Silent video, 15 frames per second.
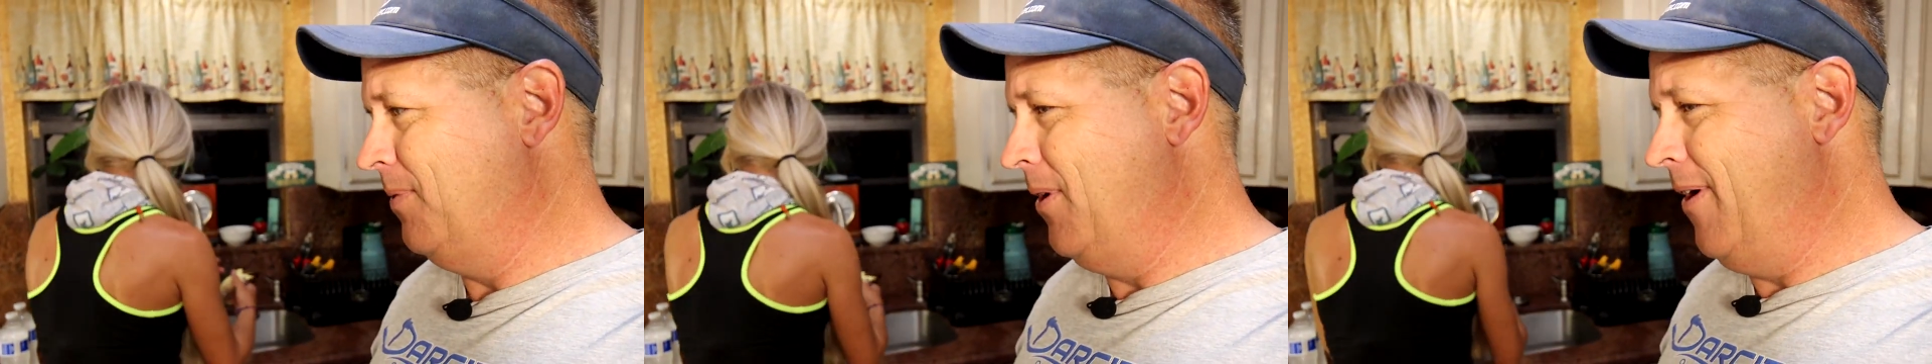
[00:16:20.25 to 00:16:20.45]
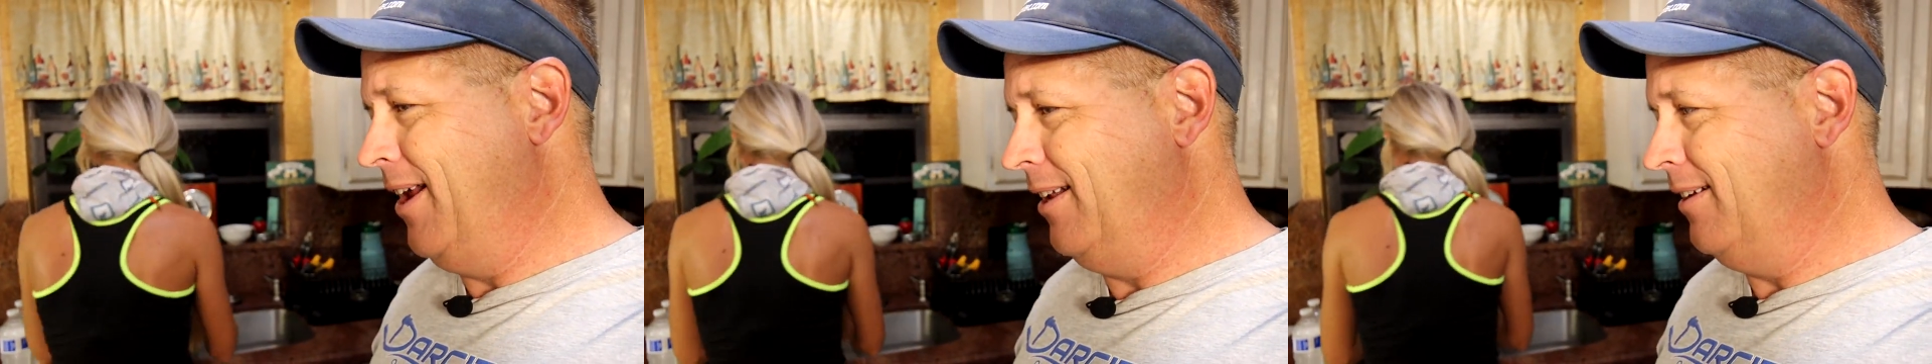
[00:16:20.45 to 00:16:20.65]

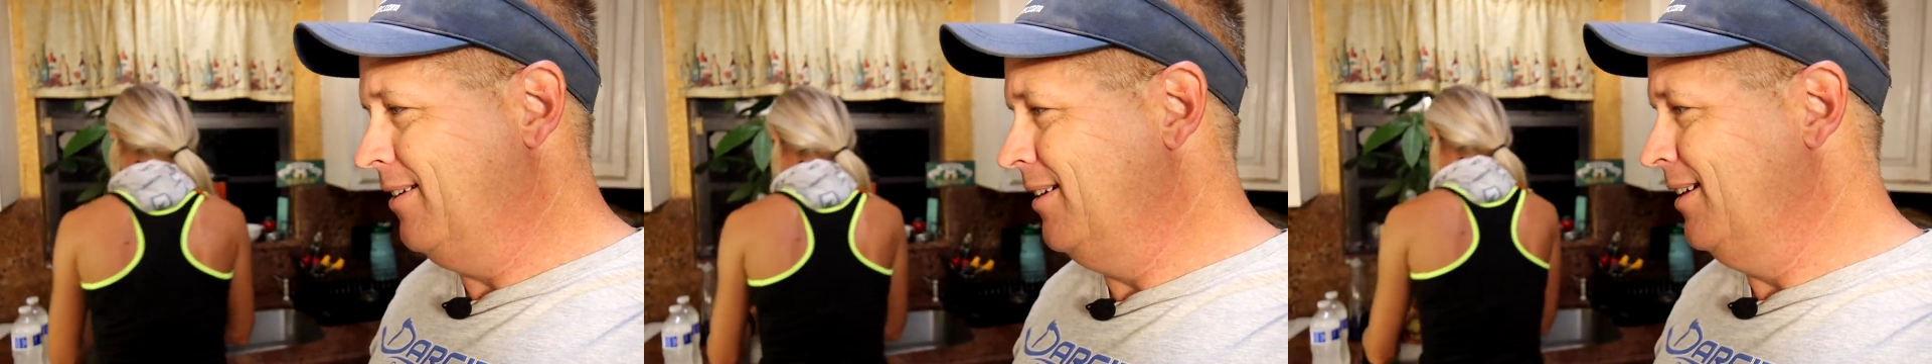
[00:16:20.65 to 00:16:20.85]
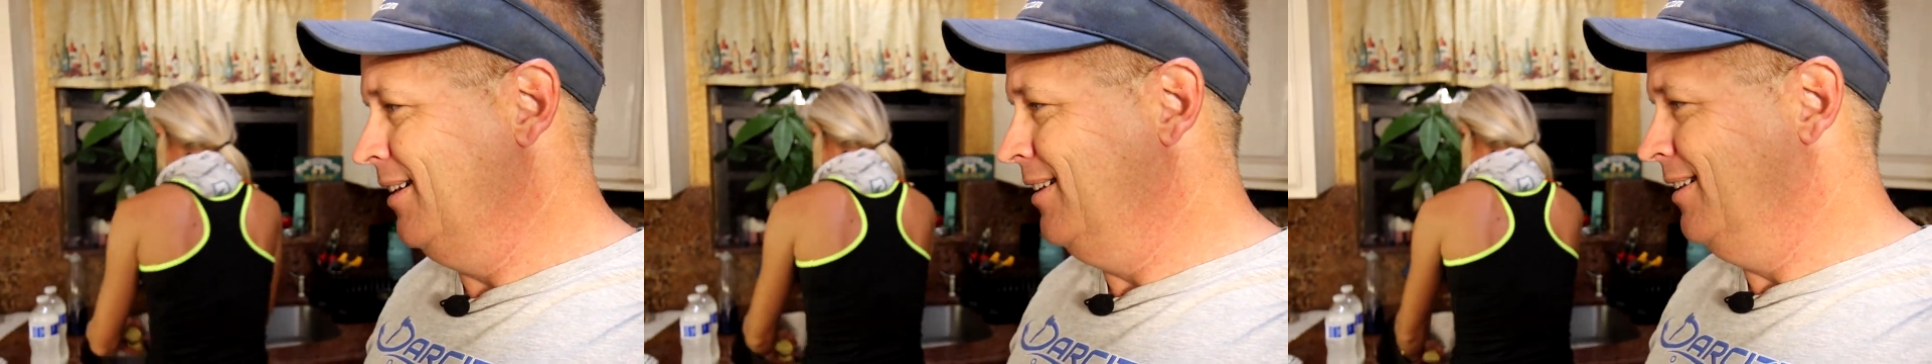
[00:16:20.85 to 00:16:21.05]
Dude, right? this is
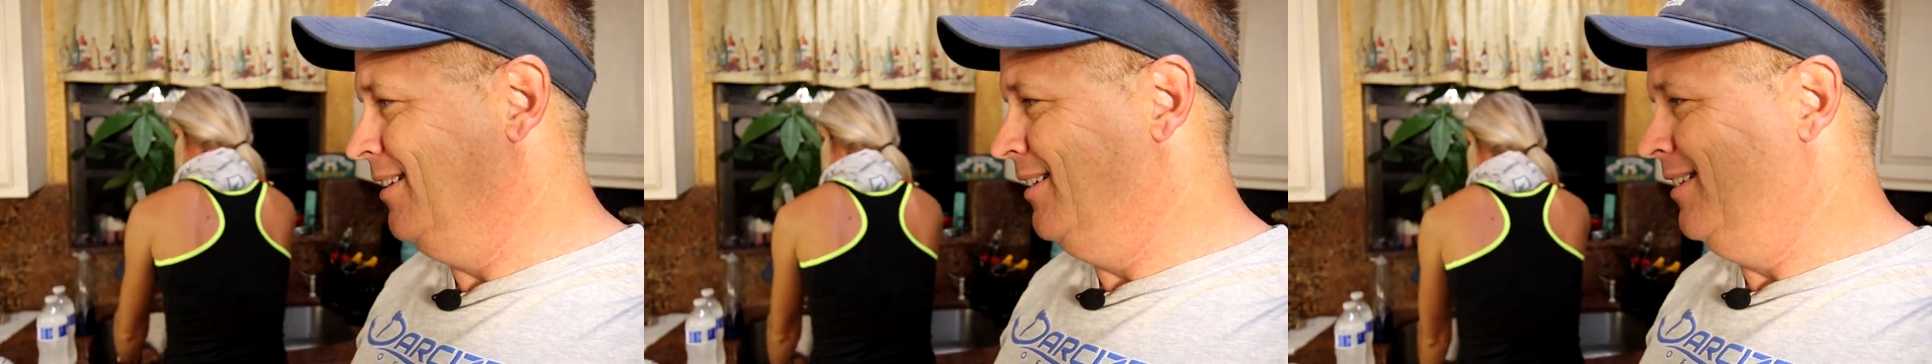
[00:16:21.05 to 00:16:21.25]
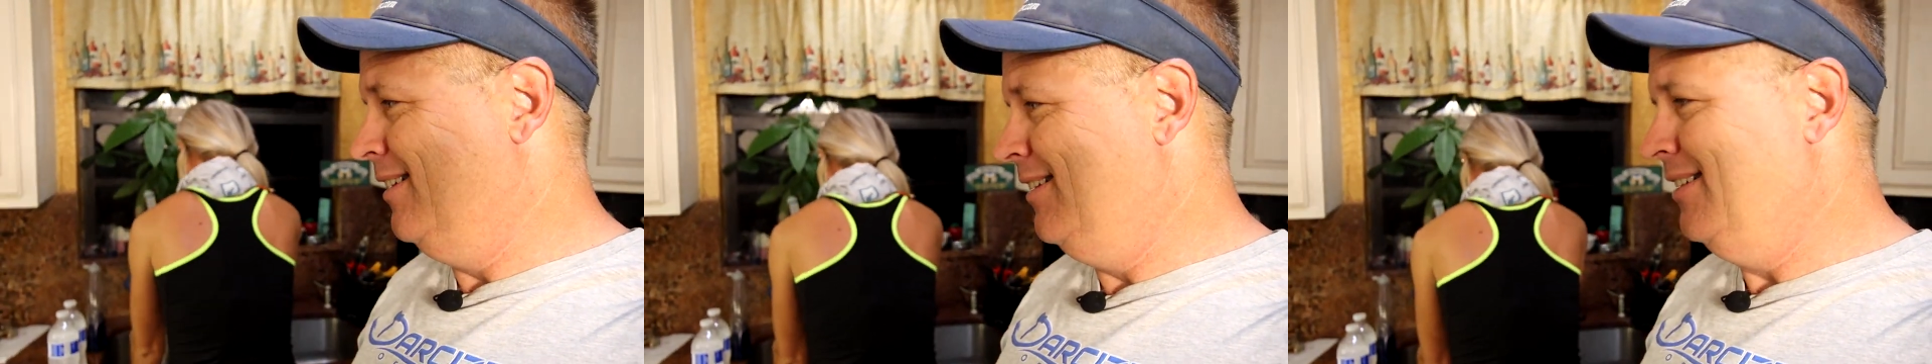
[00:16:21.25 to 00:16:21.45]
wild. The
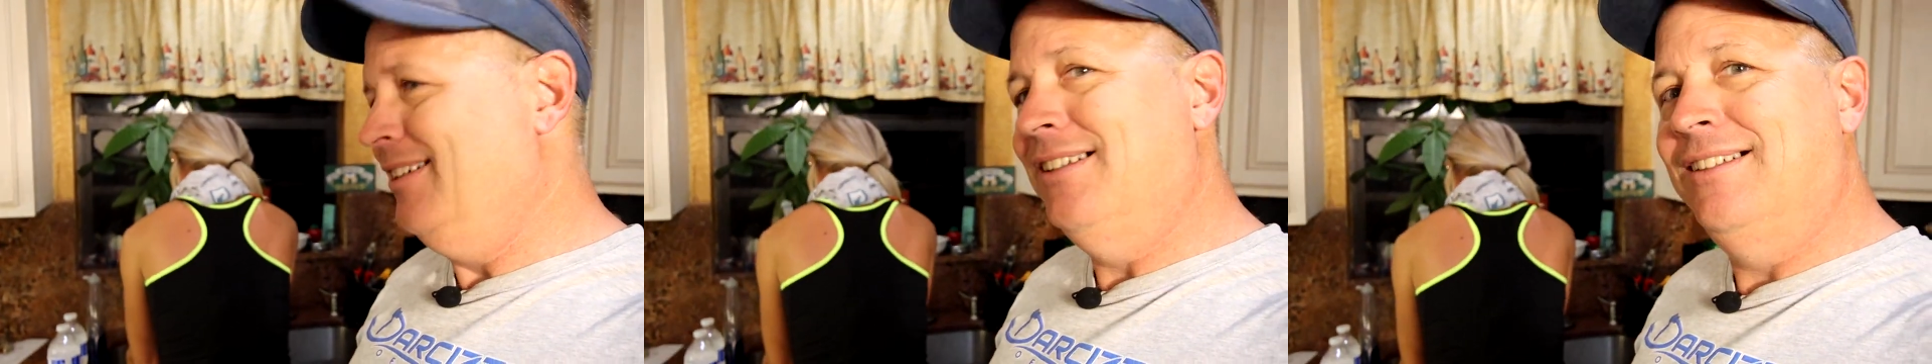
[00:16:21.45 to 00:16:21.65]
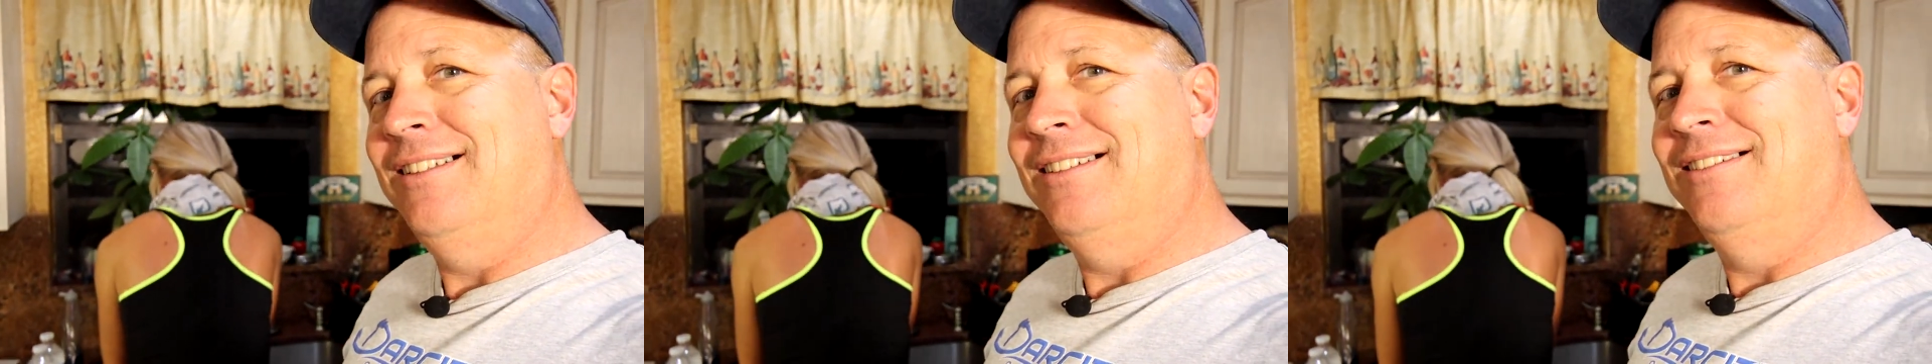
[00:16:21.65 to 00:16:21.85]
claws are
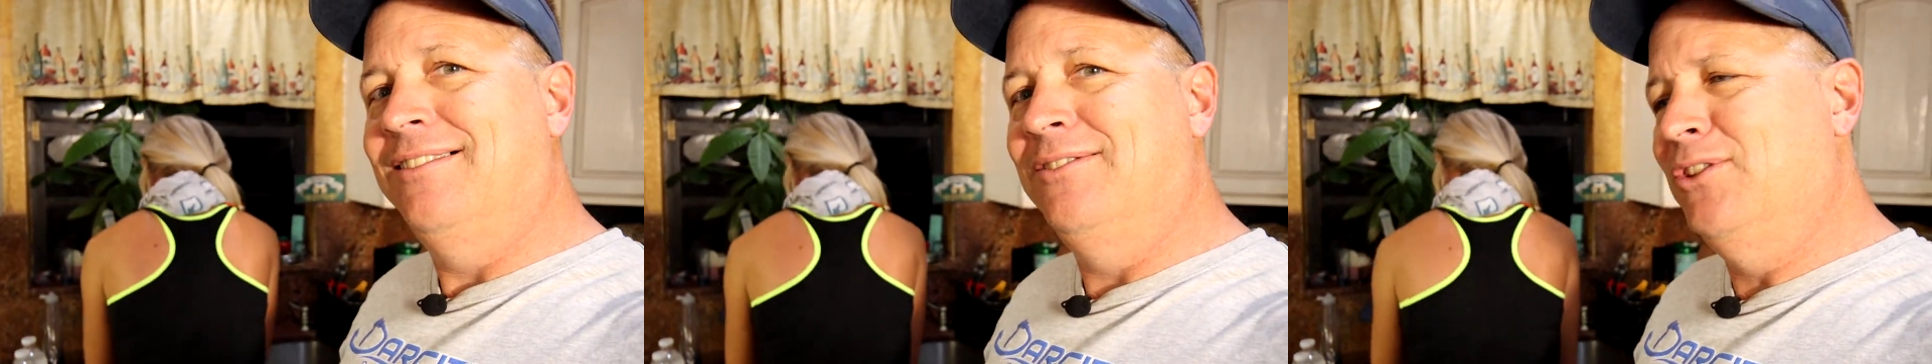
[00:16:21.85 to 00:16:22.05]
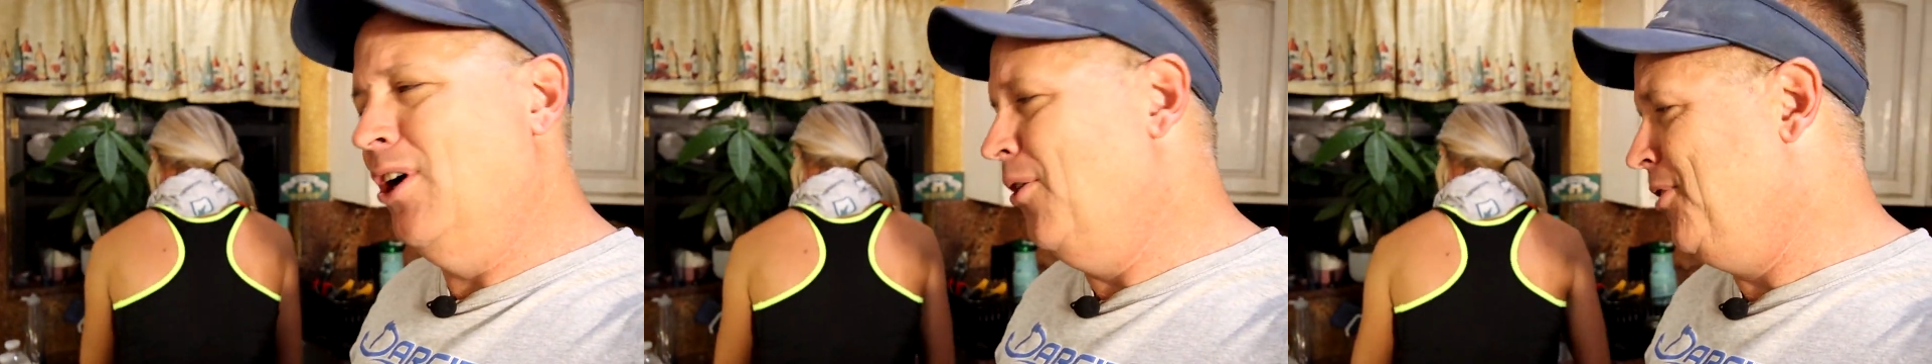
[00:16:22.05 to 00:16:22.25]
moving.
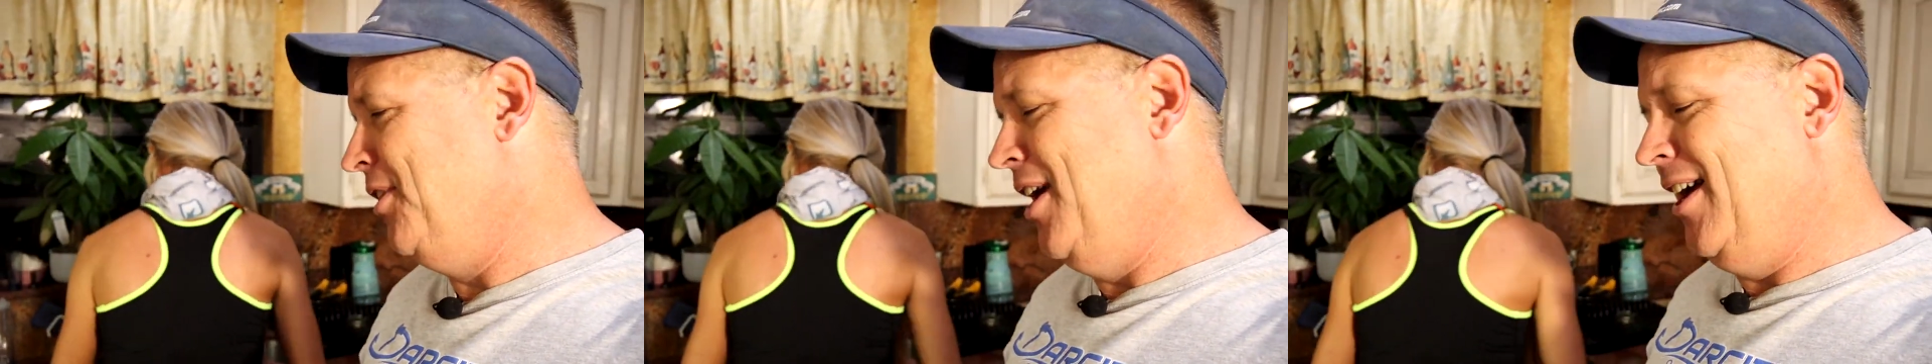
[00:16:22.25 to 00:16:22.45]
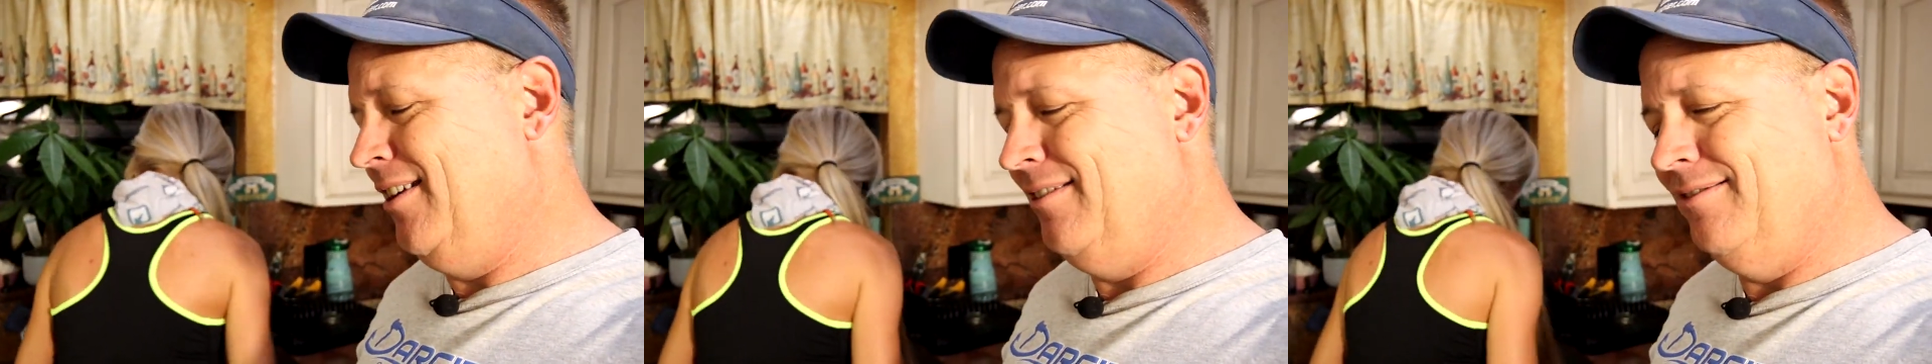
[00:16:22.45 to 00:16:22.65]
No, they're
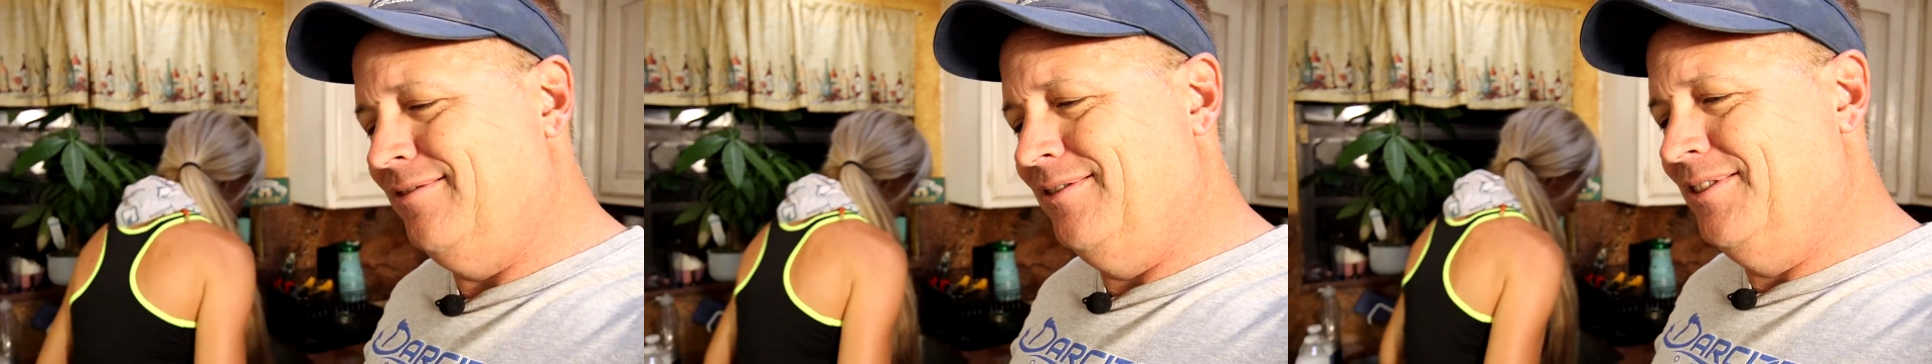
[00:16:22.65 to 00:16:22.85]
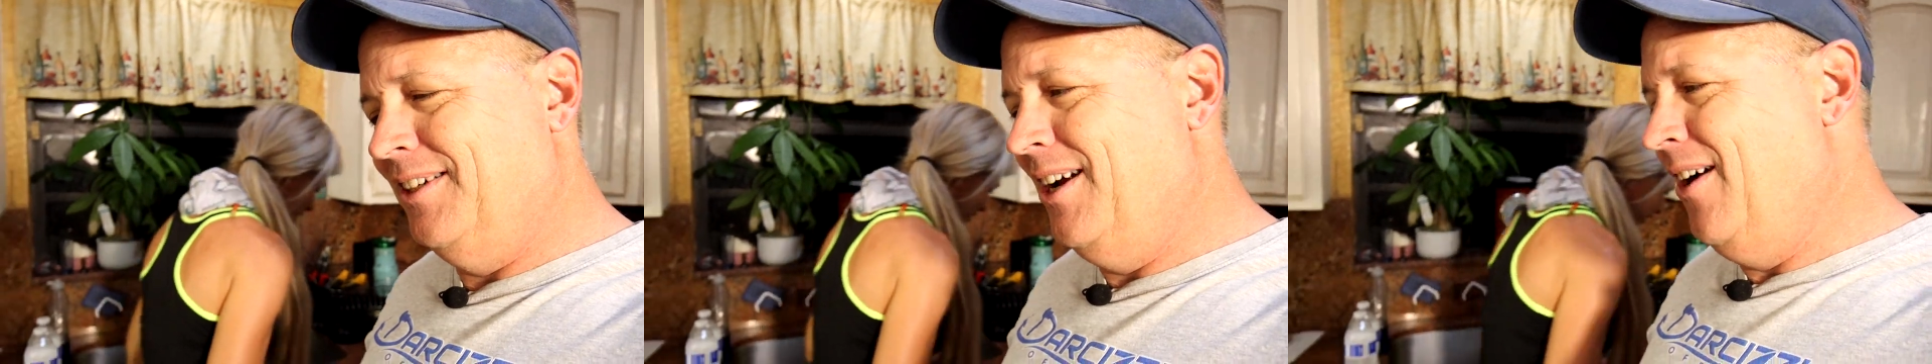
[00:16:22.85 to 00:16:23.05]
not.
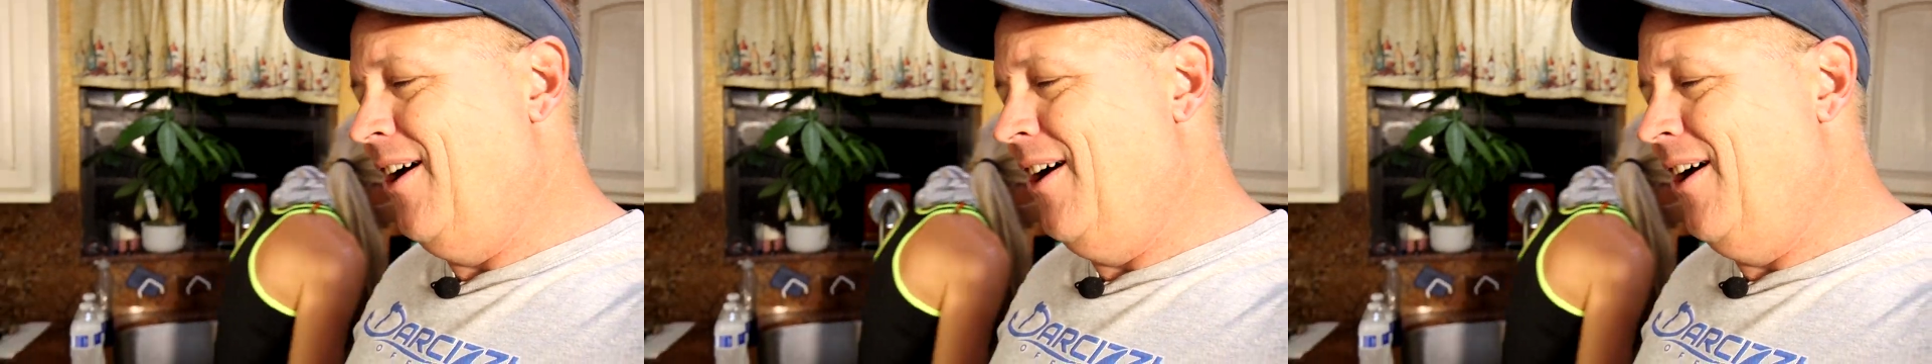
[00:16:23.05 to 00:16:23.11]
Yeah, they are.